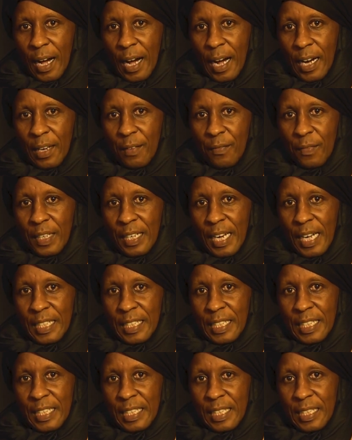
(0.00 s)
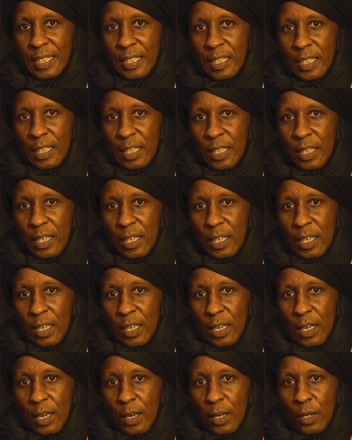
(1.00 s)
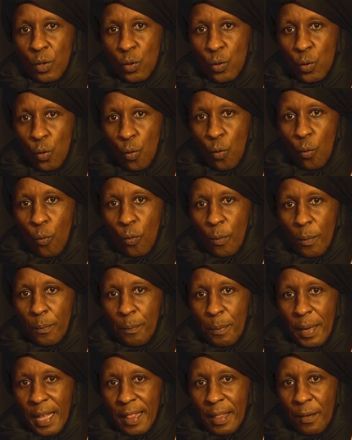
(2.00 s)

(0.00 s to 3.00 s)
And if it doesn't bear